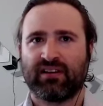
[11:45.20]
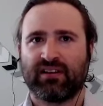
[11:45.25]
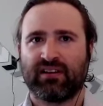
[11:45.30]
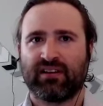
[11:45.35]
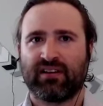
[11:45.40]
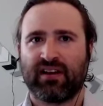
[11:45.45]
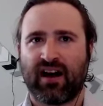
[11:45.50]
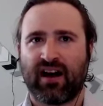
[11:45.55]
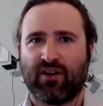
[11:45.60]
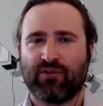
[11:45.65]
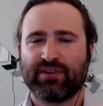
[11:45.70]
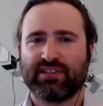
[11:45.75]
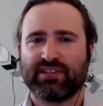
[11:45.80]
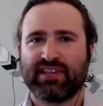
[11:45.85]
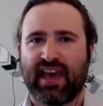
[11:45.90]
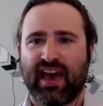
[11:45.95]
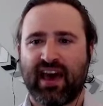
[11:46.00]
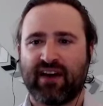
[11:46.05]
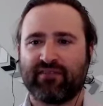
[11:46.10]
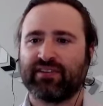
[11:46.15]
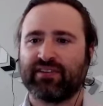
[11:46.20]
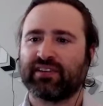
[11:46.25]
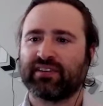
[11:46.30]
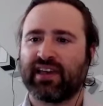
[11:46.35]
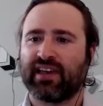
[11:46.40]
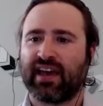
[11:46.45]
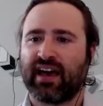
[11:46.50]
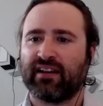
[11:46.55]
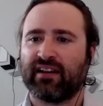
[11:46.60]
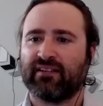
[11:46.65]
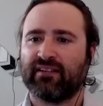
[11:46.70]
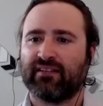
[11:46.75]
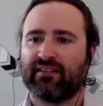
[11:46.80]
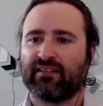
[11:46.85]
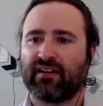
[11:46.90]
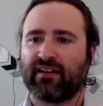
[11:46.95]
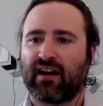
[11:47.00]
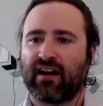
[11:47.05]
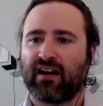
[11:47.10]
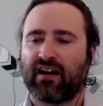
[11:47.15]
always having that
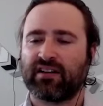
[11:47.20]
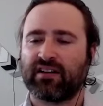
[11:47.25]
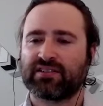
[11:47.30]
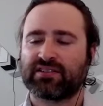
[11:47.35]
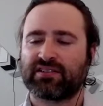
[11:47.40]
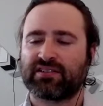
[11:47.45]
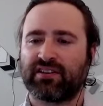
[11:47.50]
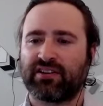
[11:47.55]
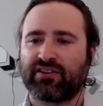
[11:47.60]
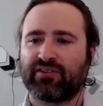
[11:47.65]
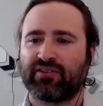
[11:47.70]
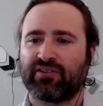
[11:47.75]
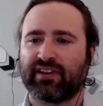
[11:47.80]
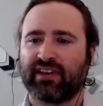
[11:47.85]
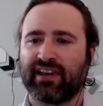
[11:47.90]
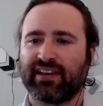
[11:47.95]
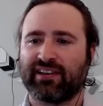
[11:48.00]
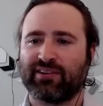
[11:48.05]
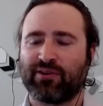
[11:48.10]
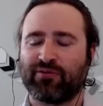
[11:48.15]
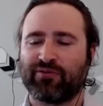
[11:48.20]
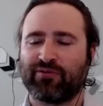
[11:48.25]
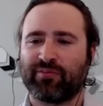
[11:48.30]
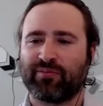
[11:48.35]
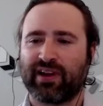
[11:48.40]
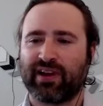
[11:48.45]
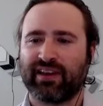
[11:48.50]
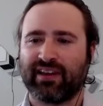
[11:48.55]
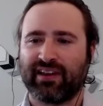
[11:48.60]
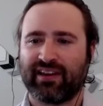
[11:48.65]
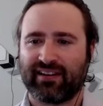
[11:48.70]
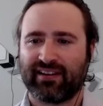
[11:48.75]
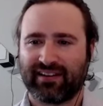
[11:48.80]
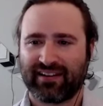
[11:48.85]
stuttering hanging over my head.